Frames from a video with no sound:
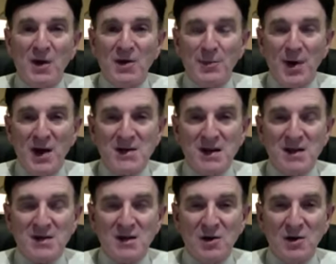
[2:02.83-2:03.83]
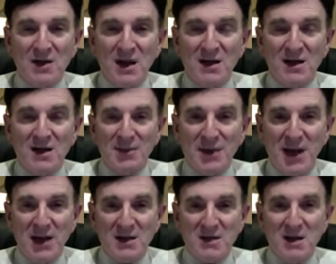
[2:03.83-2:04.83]
process in order to get the
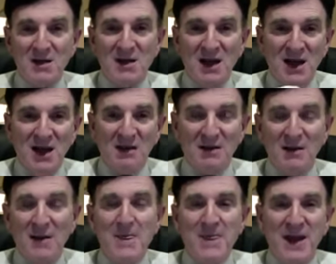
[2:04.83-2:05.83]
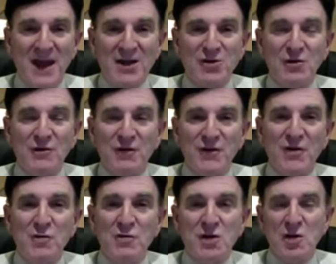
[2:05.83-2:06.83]
implants to heal. They actually
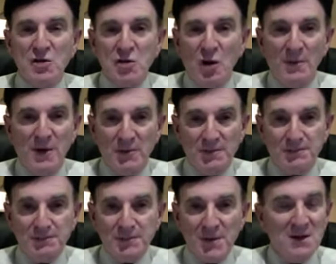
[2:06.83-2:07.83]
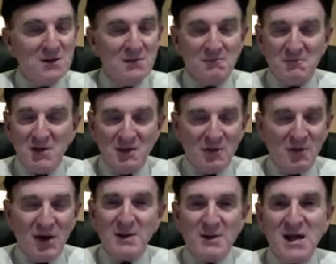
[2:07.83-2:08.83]
fuse to your jawbone.
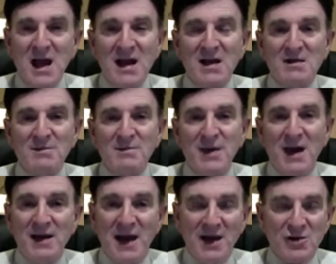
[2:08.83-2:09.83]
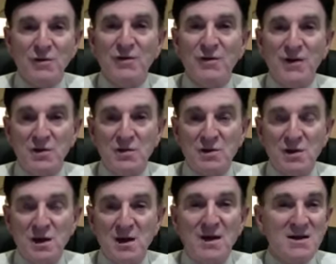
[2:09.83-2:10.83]
Incredible science, and they actually fuse.
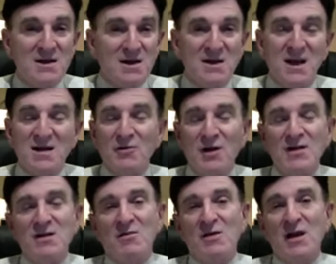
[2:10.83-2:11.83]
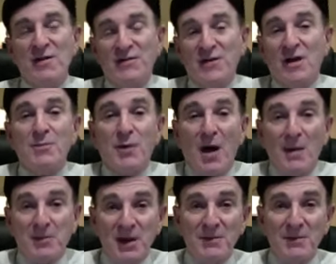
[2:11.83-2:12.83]
Success rates are, if done
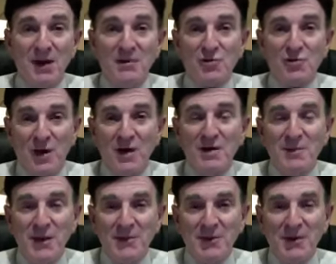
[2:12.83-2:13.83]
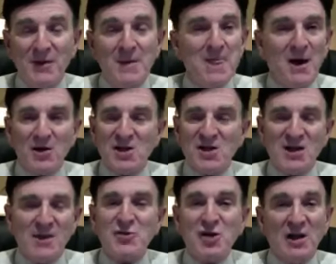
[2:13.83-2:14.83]
properly by trained people, are
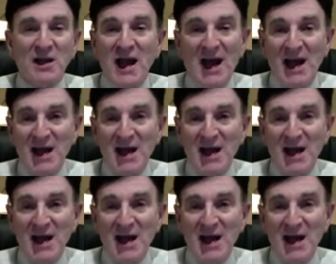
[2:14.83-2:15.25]
exceptionally high.